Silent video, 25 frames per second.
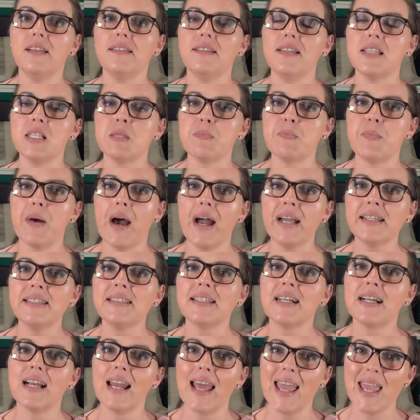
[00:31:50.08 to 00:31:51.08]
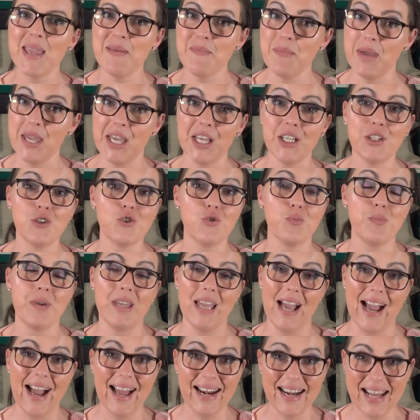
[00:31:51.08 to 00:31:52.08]
Despite claiming to
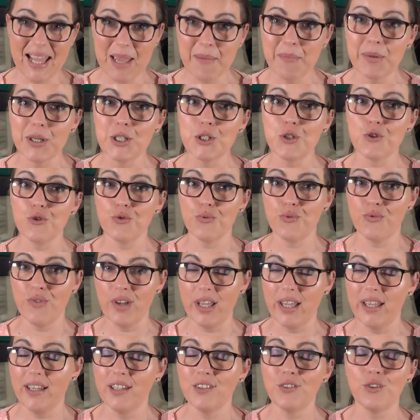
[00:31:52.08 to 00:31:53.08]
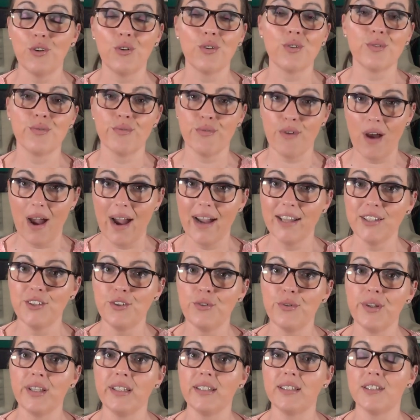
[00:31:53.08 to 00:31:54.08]
be unable to read or write
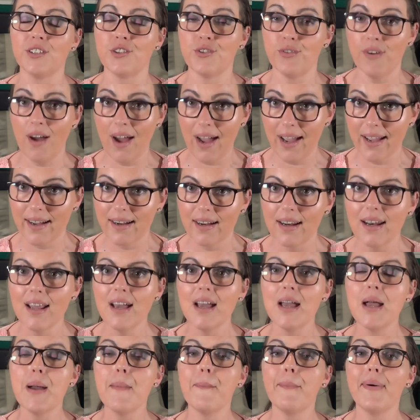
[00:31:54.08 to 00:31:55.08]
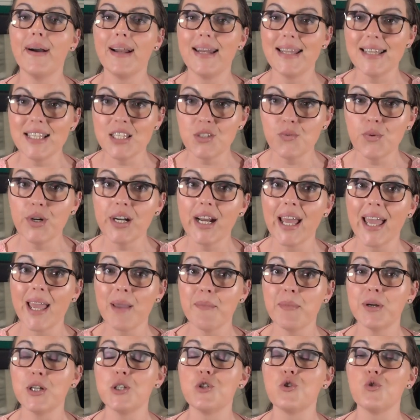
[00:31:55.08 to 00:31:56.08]
during the trial, police were
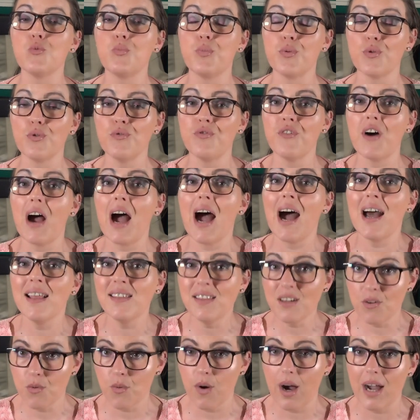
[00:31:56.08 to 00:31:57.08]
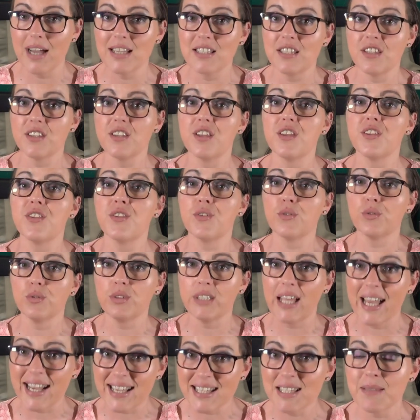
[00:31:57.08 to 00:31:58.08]
able to prove otherwise through
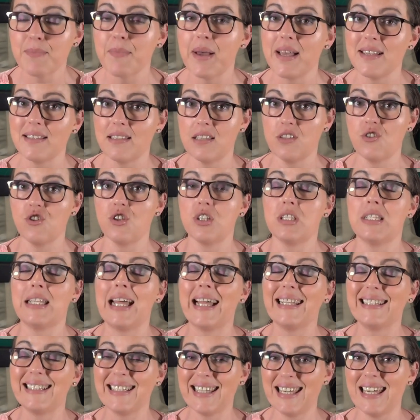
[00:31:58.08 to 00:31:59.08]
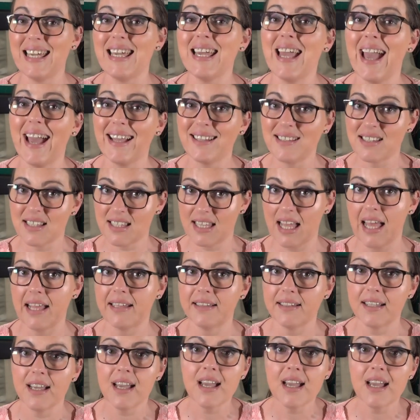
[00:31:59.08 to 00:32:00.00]
text messages that he had sent.